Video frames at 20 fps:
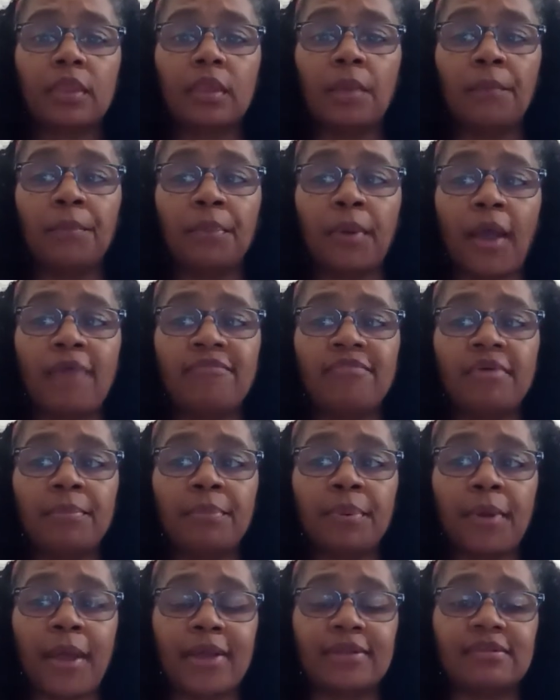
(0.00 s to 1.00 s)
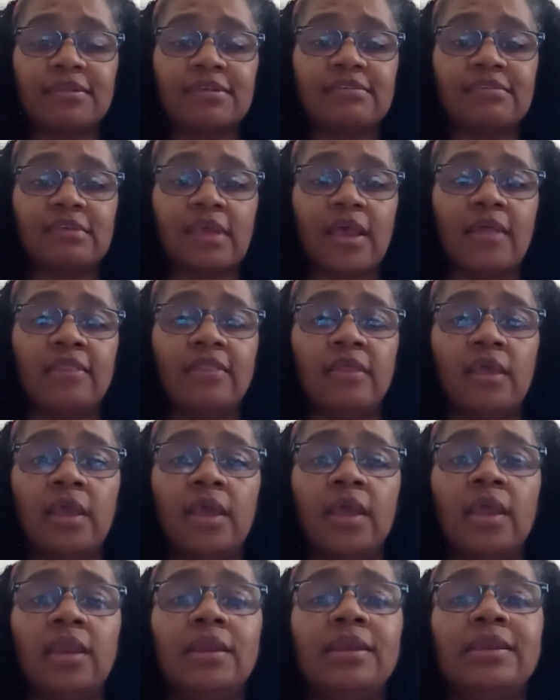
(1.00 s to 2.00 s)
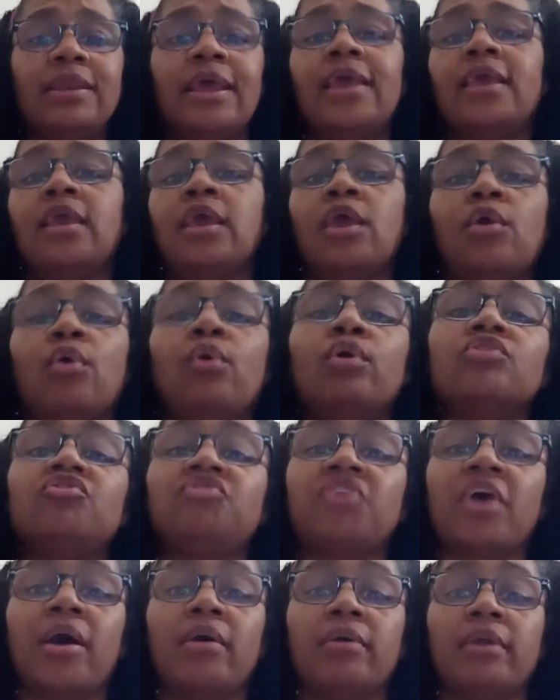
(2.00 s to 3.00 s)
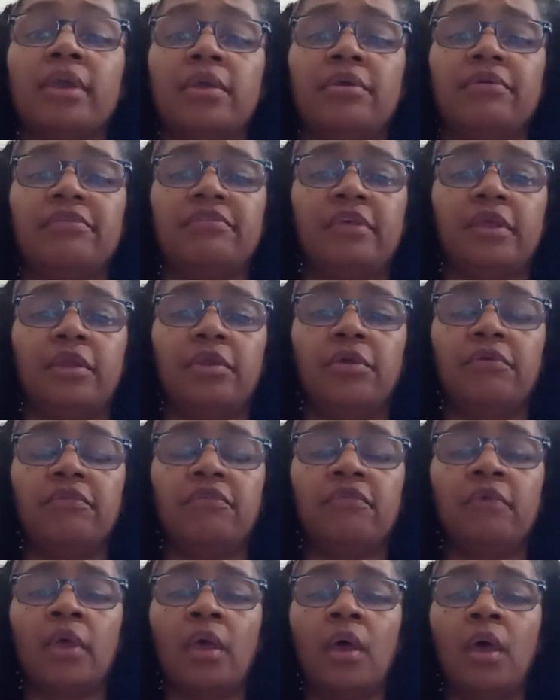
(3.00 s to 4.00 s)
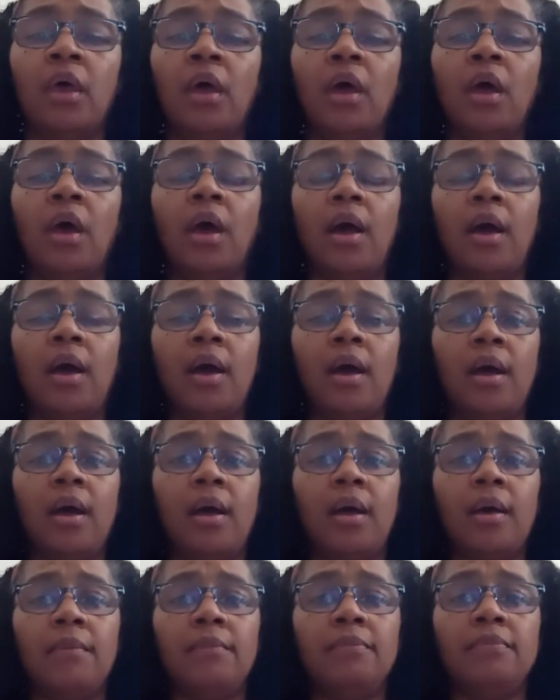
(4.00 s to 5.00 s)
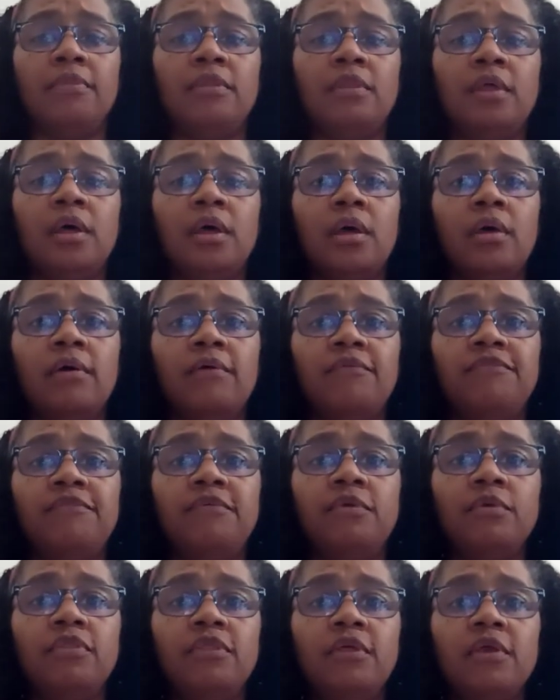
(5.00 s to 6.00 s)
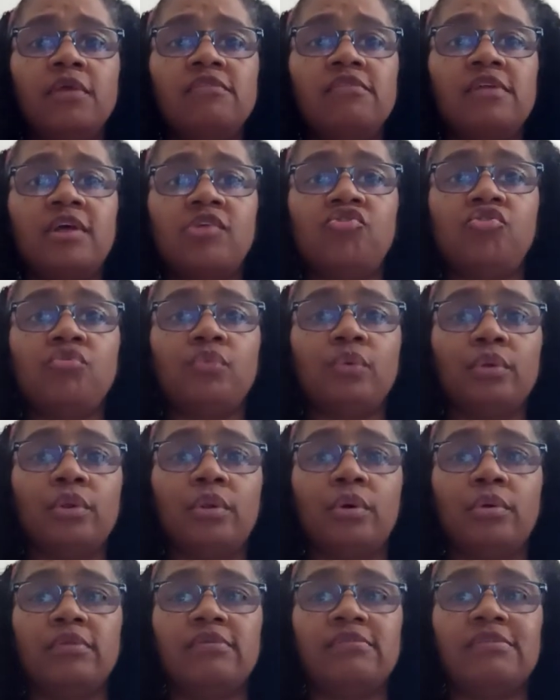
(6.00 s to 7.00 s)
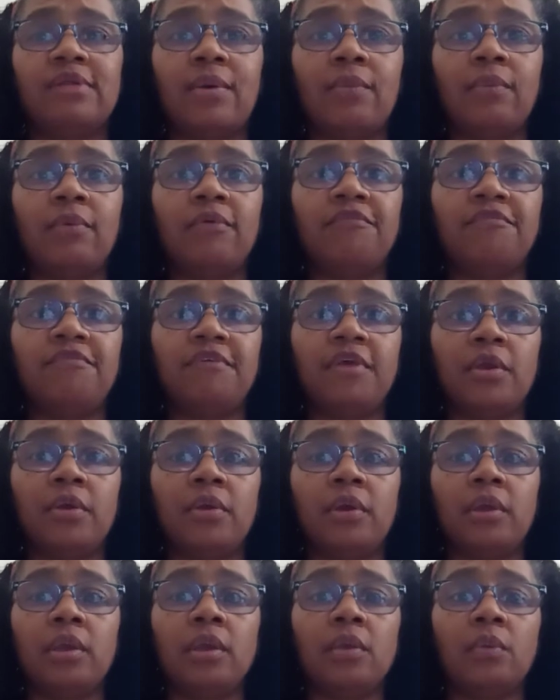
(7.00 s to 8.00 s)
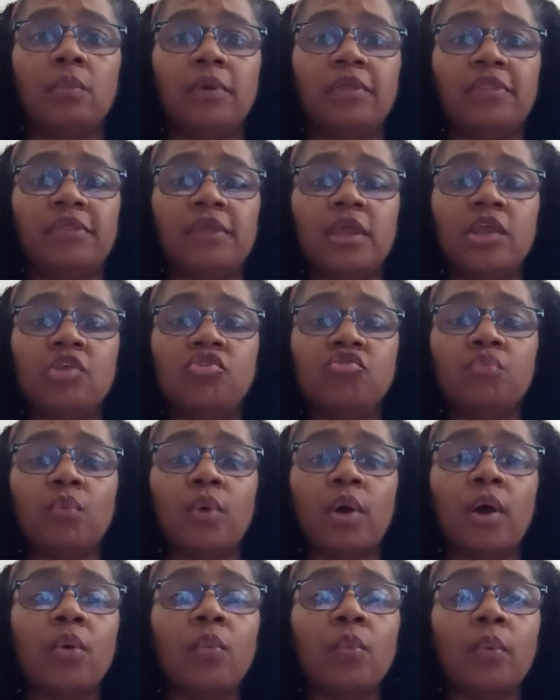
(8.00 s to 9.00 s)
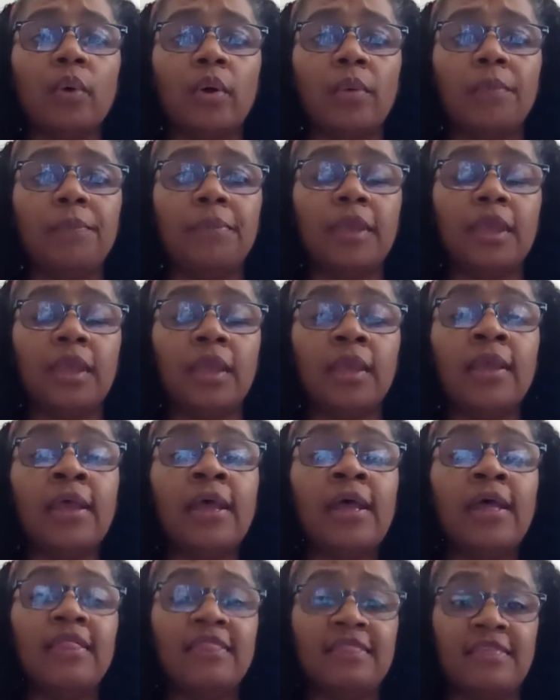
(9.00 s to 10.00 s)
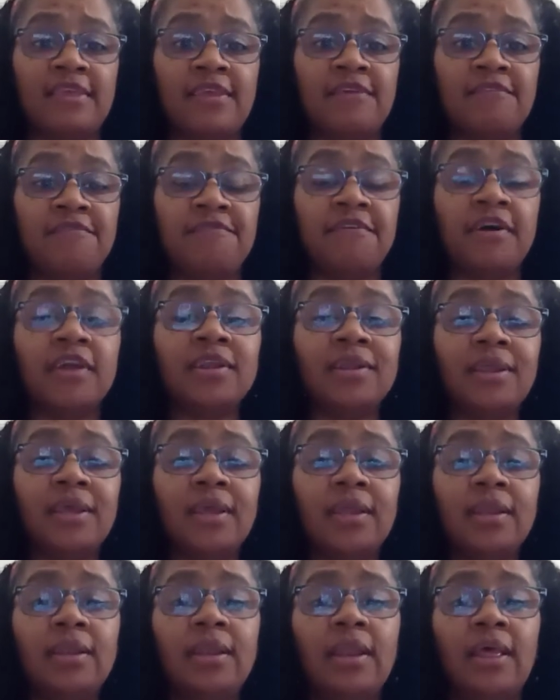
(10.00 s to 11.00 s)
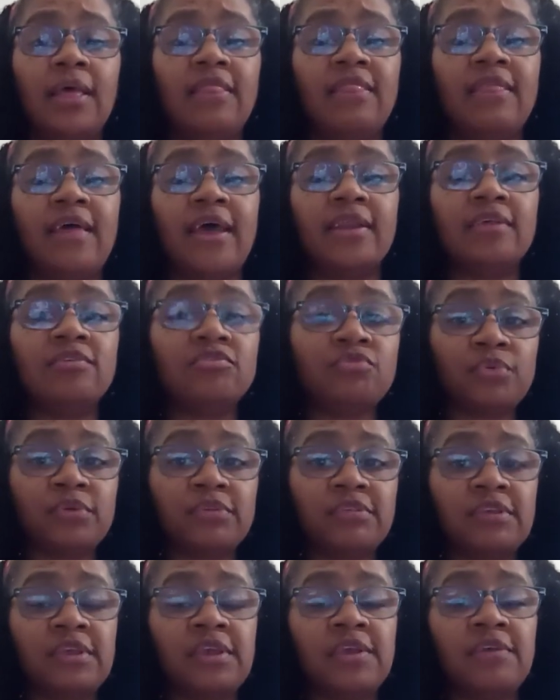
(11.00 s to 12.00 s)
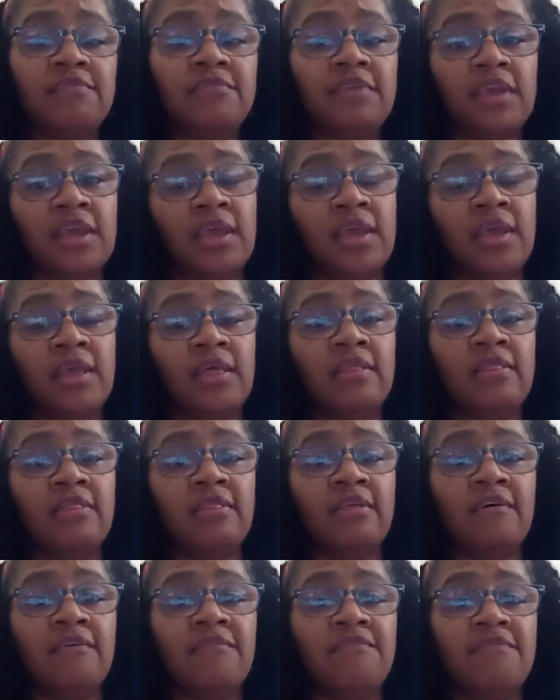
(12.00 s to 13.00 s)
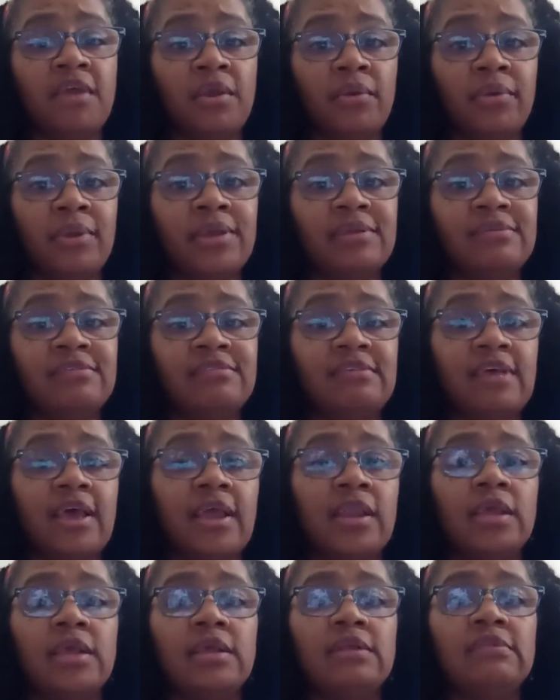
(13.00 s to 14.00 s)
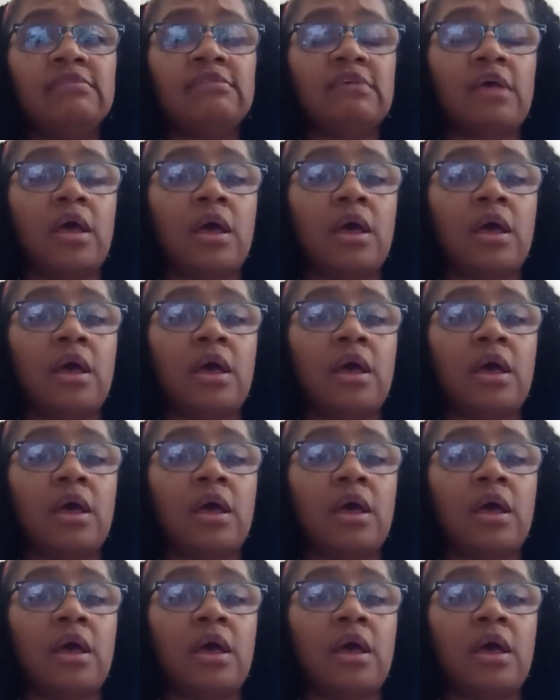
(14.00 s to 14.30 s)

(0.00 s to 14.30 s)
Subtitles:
private practice, and then daycare or child care centers. The few things that you will notice that will vary with each one will be the funding that is received in the various settings.